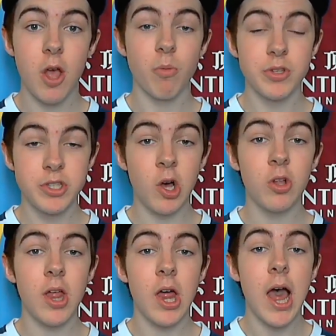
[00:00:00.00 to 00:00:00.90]

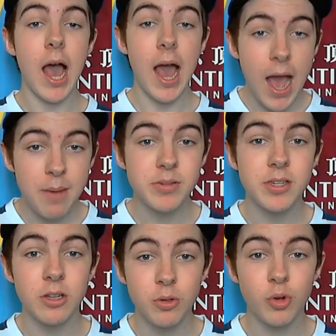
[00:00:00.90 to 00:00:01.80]
Result,
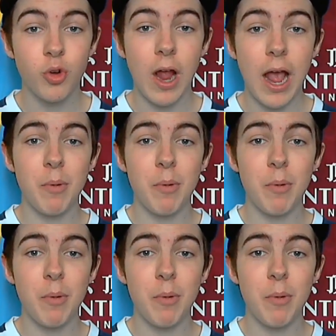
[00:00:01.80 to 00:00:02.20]
absolute crap.